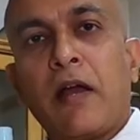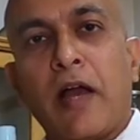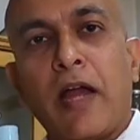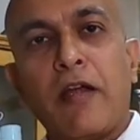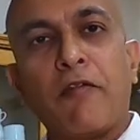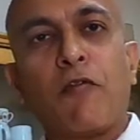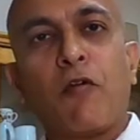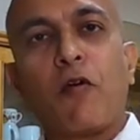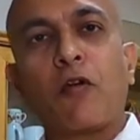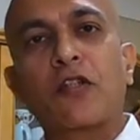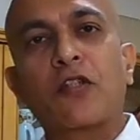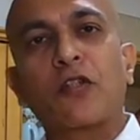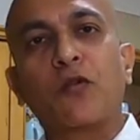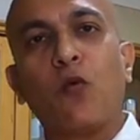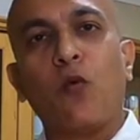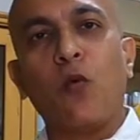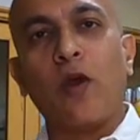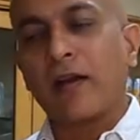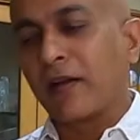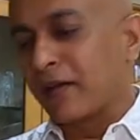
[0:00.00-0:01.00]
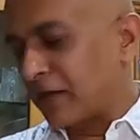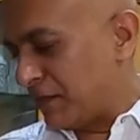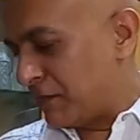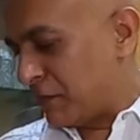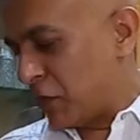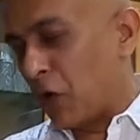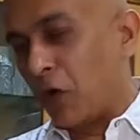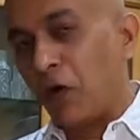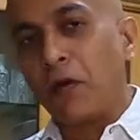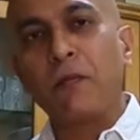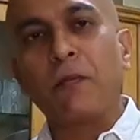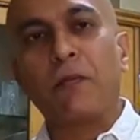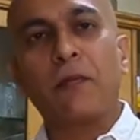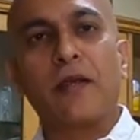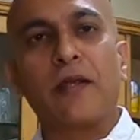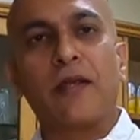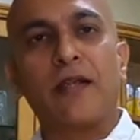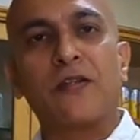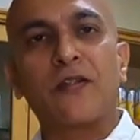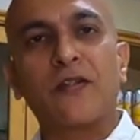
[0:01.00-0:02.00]
Hi folks, welcome
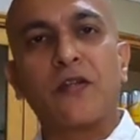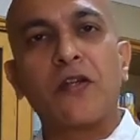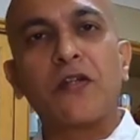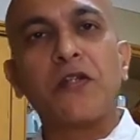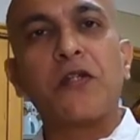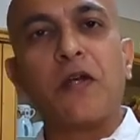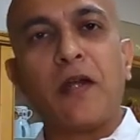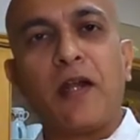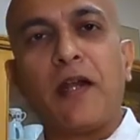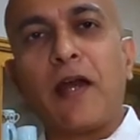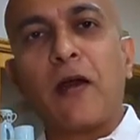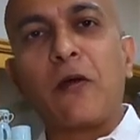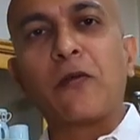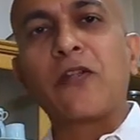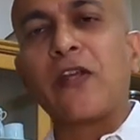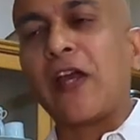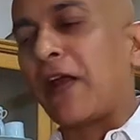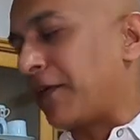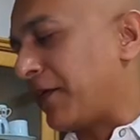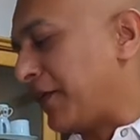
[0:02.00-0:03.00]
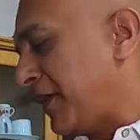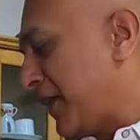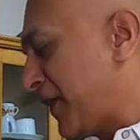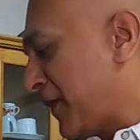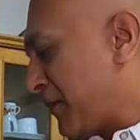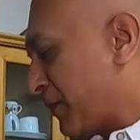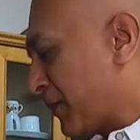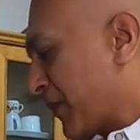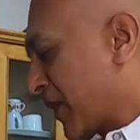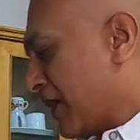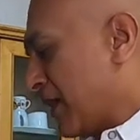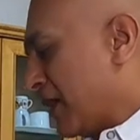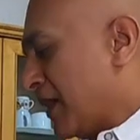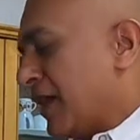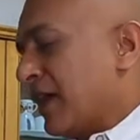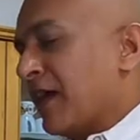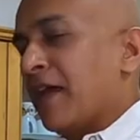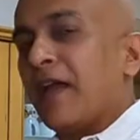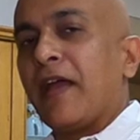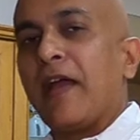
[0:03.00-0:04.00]
home. It's a chilled out Saturday
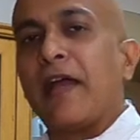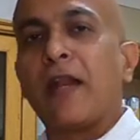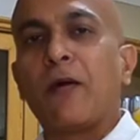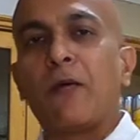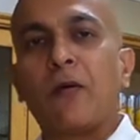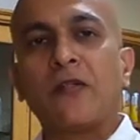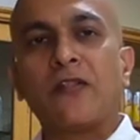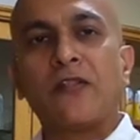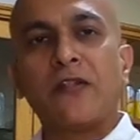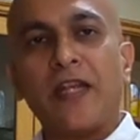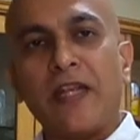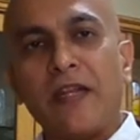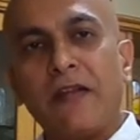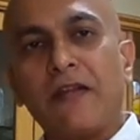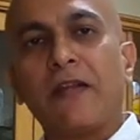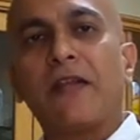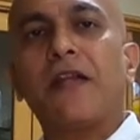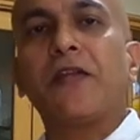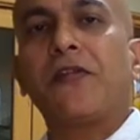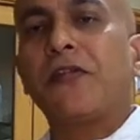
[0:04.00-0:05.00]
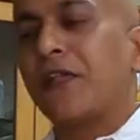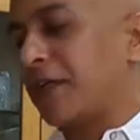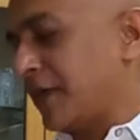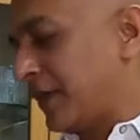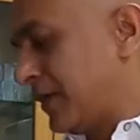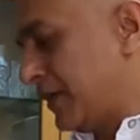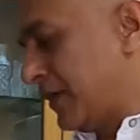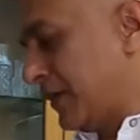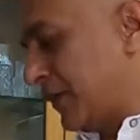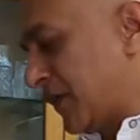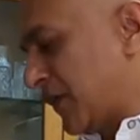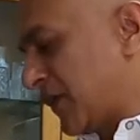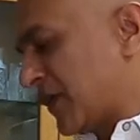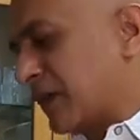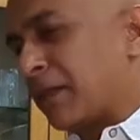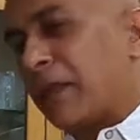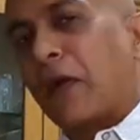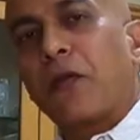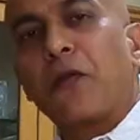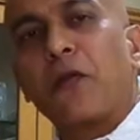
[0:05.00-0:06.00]
and I was in the kitchen
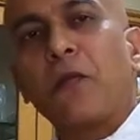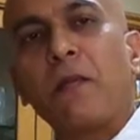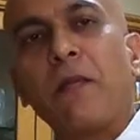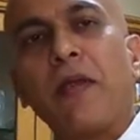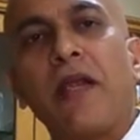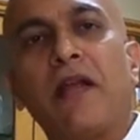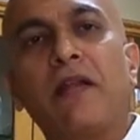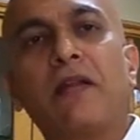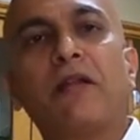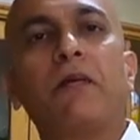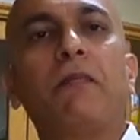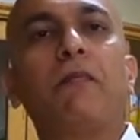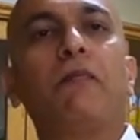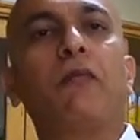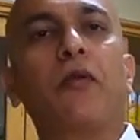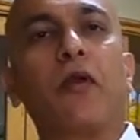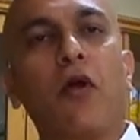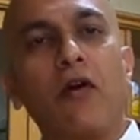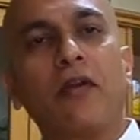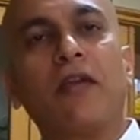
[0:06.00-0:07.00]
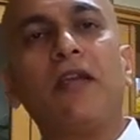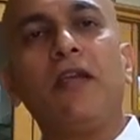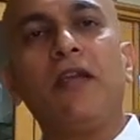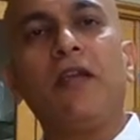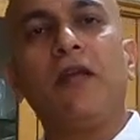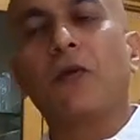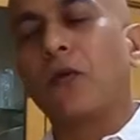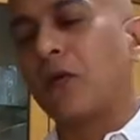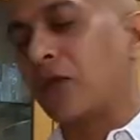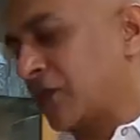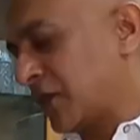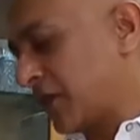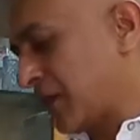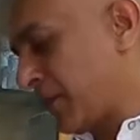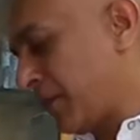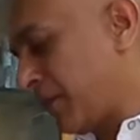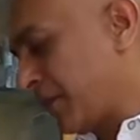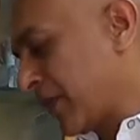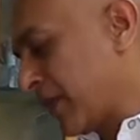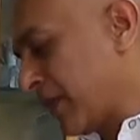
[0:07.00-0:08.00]
just about to make the prawn ghee
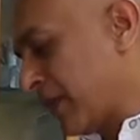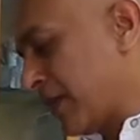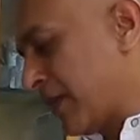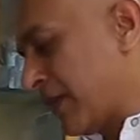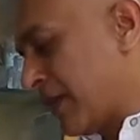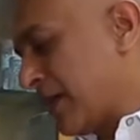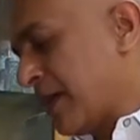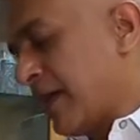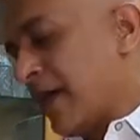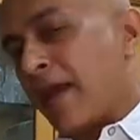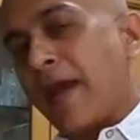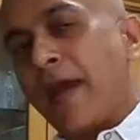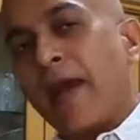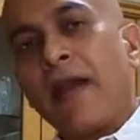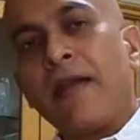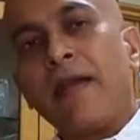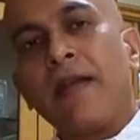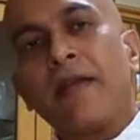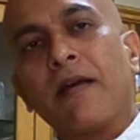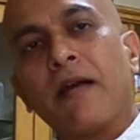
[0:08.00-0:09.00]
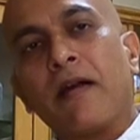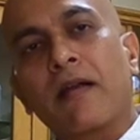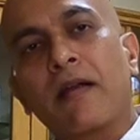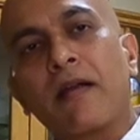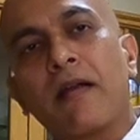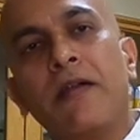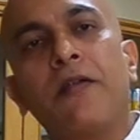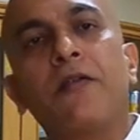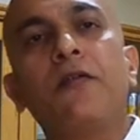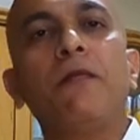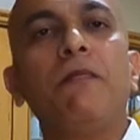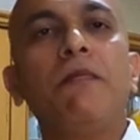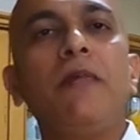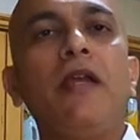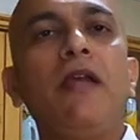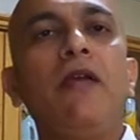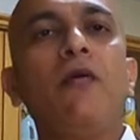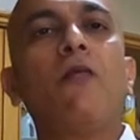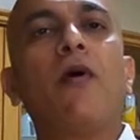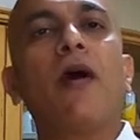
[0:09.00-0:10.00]
roast. And it occurred to
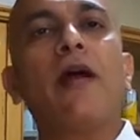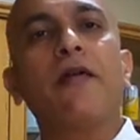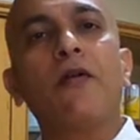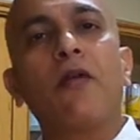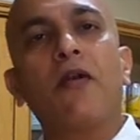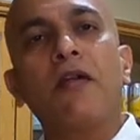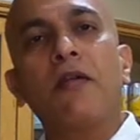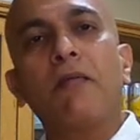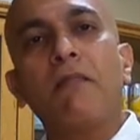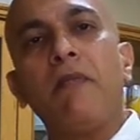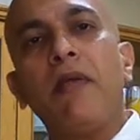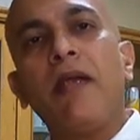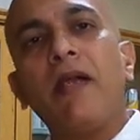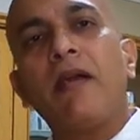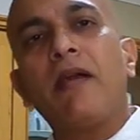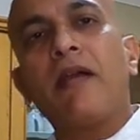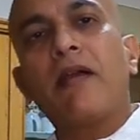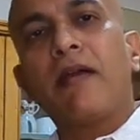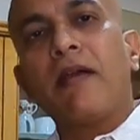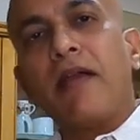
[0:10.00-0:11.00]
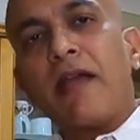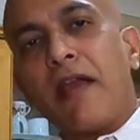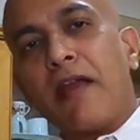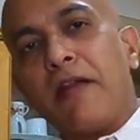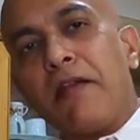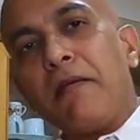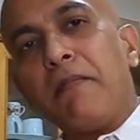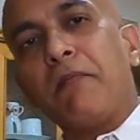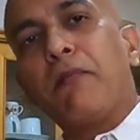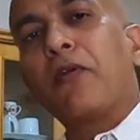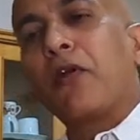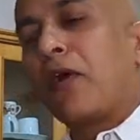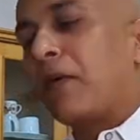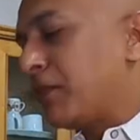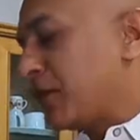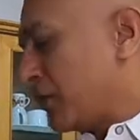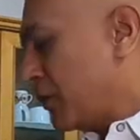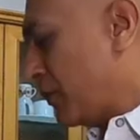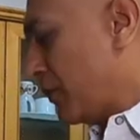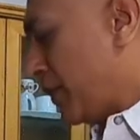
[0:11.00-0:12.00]
me, why not make an
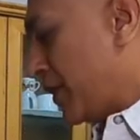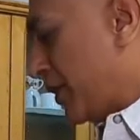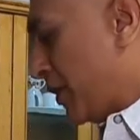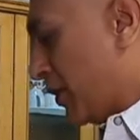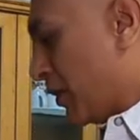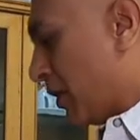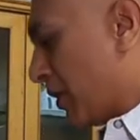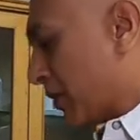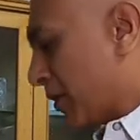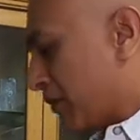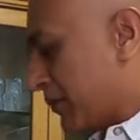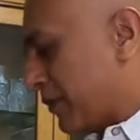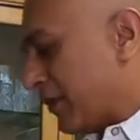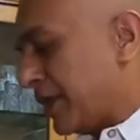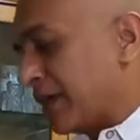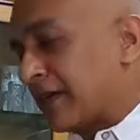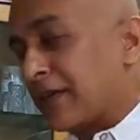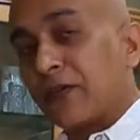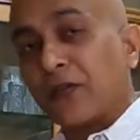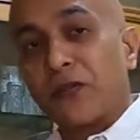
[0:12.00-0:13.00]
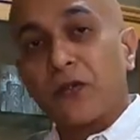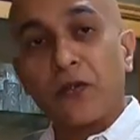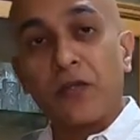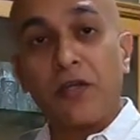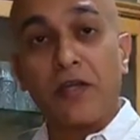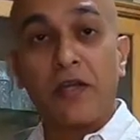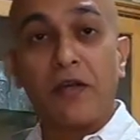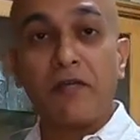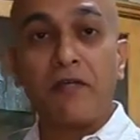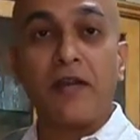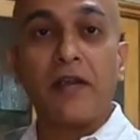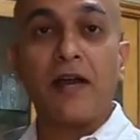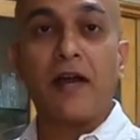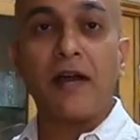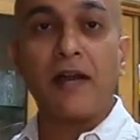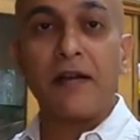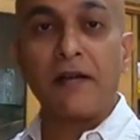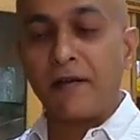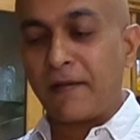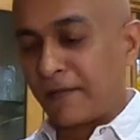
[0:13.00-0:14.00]
impromptu video out of it? So here we
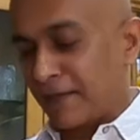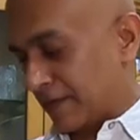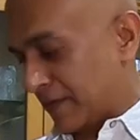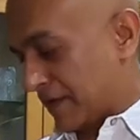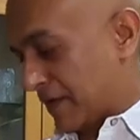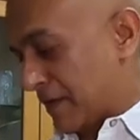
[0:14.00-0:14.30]
are,